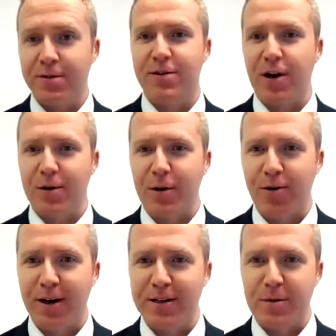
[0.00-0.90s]
talked about
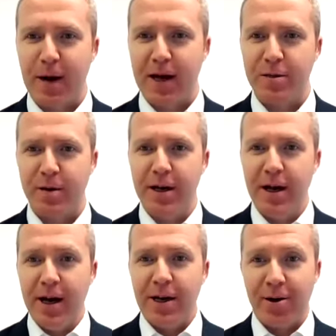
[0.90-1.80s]
crisis management,
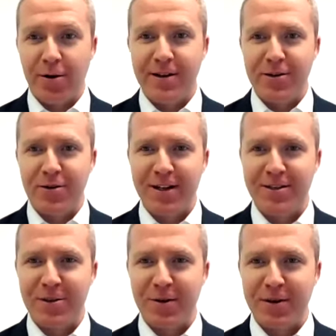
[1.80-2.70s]
you're in the
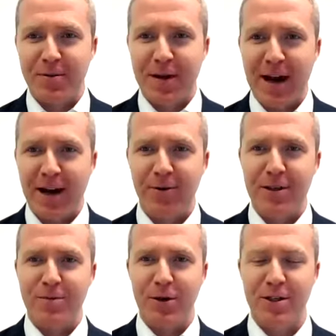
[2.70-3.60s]
trenches with them now, and
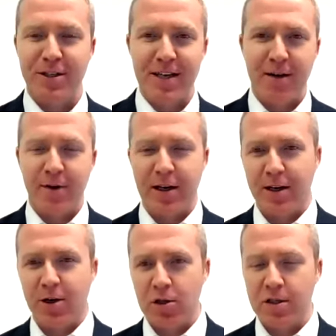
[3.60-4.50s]
as much as having a
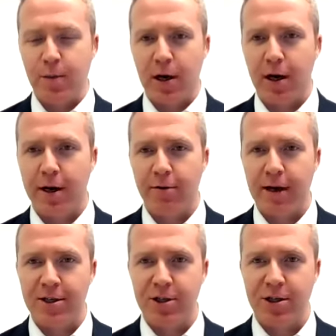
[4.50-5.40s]
customer-client
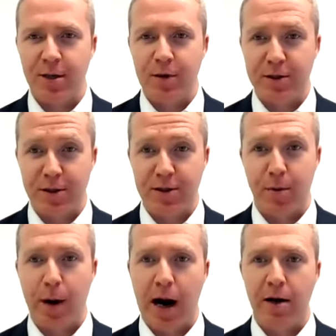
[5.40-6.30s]
relationship, there's a
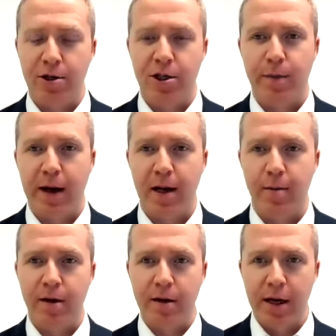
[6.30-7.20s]
partnership
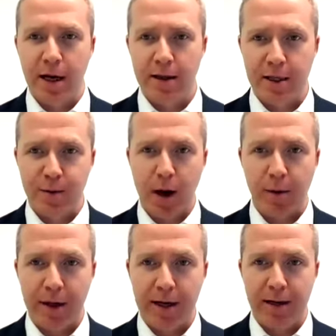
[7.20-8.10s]
element that's
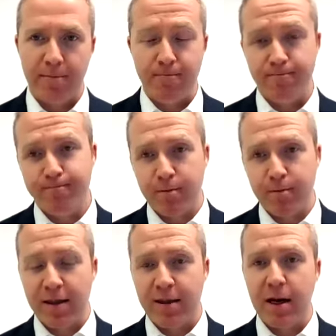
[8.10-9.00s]
probably,
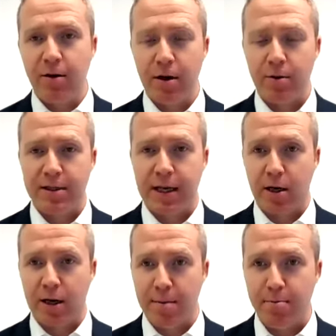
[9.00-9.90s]
in theory, I would say,
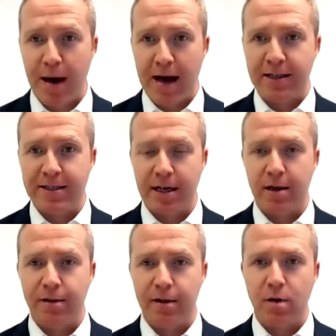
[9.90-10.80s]
going to embed
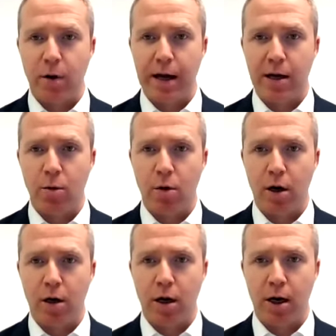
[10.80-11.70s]
itself into the way you
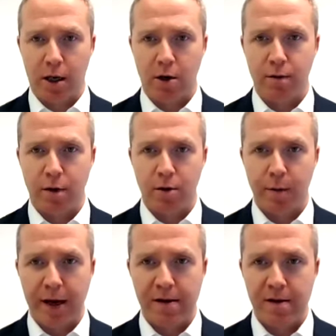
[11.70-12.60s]
work on a go-forward
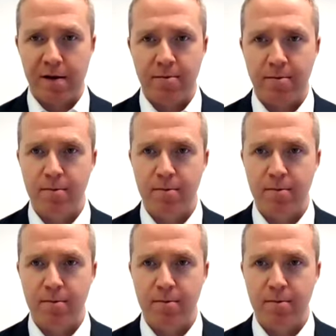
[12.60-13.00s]
basis.